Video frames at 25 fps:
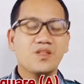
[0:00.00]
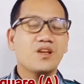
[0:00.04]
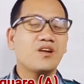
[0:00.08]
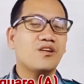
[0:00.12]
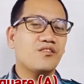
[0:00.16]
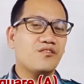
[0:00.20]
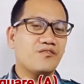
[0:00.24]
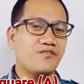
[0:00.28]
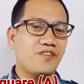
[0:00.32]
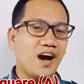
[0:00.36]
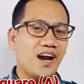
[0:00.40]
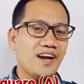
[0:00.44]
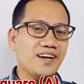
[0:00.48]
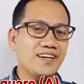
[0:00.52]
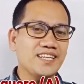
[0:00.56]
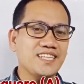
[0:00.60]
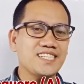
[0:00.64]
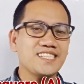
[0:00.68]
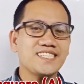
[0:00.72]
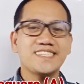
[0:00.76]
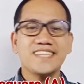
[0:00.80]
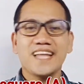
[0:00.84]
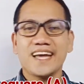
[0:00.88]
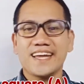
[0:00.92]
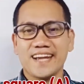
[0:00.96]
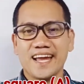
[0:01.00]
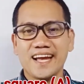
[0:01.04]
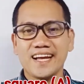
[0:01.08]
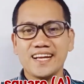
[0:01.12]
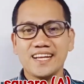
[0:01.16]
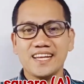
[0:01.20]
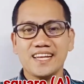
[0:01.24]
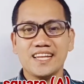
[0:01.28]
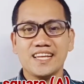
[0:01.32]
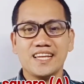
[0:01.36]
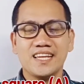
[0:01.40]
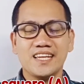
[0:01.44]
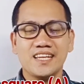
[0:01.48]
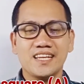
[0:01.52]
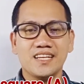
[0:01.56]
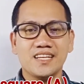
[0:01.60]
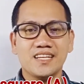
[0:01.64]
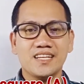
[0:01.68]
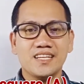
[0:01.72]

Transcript: varies directly